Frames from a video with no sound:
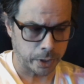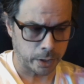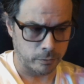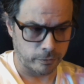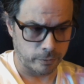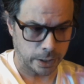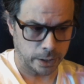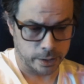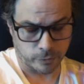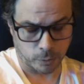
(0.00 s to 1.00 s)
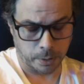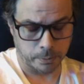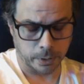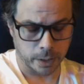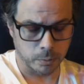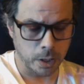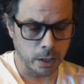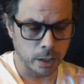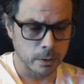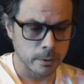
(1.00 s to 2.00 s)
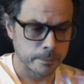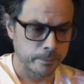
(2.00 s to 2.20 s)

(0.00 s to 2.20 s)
But at least for people like me